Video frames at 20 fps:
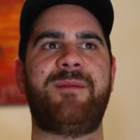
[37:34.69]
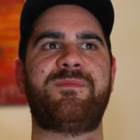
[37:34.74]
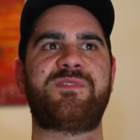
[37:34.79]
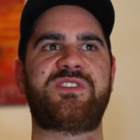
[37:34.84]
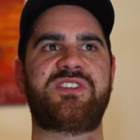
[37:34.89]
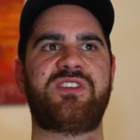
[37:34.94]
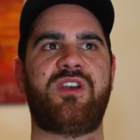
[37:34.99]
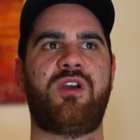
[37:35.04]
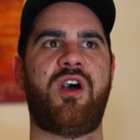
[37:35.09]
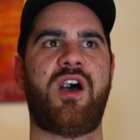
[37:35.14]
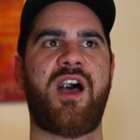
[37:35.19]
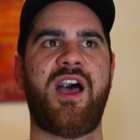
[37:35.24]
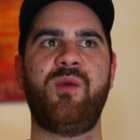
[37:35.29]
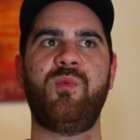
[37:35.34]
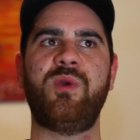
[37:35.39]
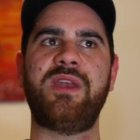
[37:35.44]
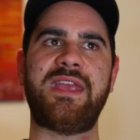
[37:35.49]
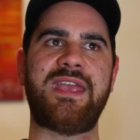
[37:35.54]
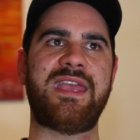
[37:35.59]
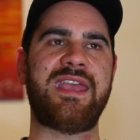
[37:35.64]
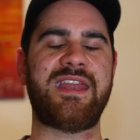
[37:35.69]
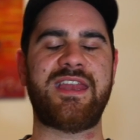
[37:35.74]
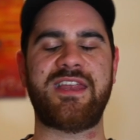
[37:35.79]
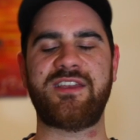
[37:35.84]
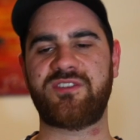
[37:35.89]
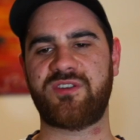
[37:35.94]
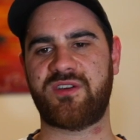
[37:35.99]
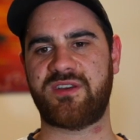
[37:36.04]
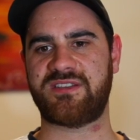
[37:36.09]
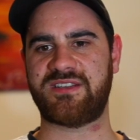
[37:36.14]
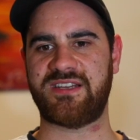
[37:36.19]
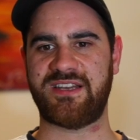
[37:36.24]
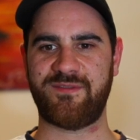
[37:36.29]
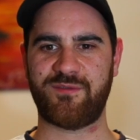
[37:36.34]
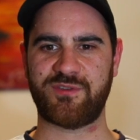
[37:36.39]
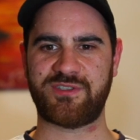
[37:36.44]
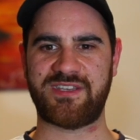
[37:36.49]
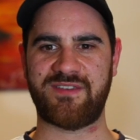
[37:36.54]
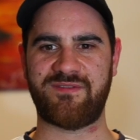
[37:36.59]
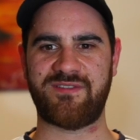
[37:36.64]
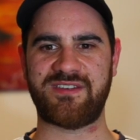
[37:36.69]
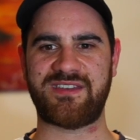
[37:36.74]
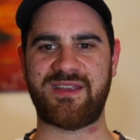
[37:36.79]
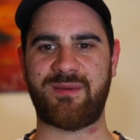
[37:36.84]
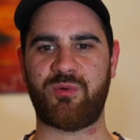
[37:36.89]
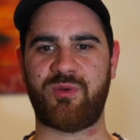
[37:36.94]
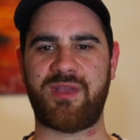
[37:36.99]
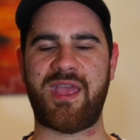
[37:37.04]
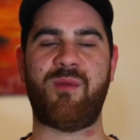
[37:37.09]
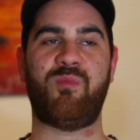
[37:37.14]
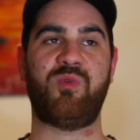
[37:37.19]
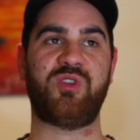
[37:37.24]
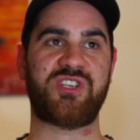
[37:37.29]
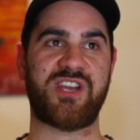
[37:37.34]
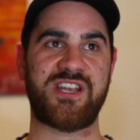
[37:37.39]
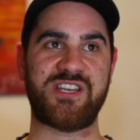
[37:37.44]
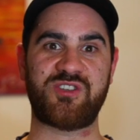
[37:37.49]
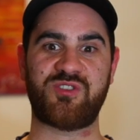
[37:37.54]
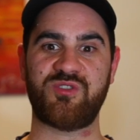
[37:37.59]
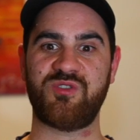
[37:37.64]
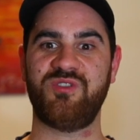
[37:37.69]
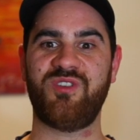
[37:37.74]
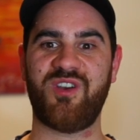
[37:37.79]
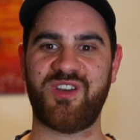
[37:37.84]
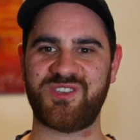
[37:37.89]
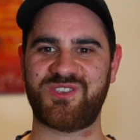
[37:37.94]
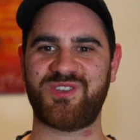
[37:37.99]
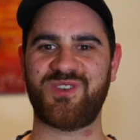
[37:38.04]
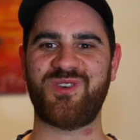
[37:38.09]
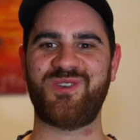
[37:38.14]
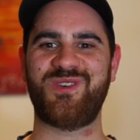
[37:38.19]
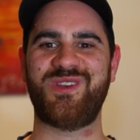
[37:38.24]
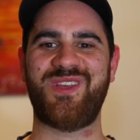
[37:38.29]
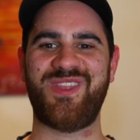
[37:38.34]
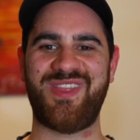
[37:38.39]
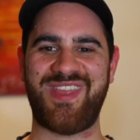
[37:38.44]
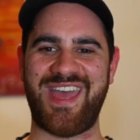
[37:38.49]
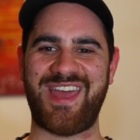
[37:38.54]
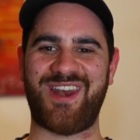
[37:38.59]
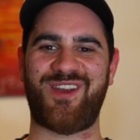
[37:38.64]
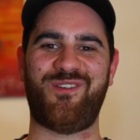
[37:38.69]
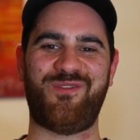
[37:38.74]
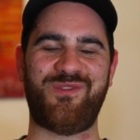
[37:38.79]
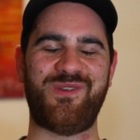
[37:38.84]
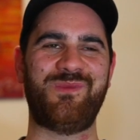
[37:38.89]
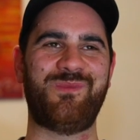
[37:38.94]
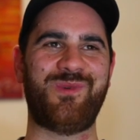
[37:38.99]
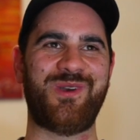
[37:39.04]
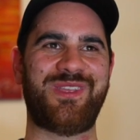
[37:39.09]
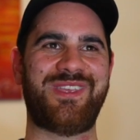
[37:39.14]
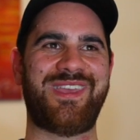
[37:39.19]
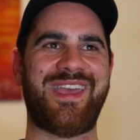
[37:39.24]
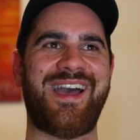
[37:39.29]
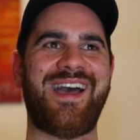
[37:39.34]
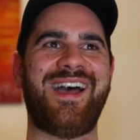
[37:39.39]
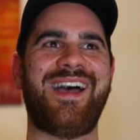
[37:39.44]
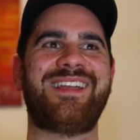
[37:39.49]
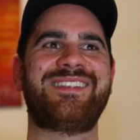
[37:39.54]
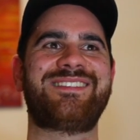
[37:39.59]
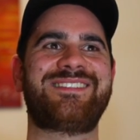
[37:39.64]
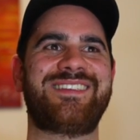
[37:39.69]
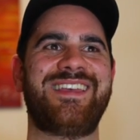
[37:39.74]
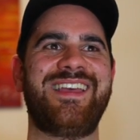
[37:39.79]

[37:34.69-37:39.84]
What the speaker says: So I went ahead and took it to level 7 double cap, which I do not do that often with cards.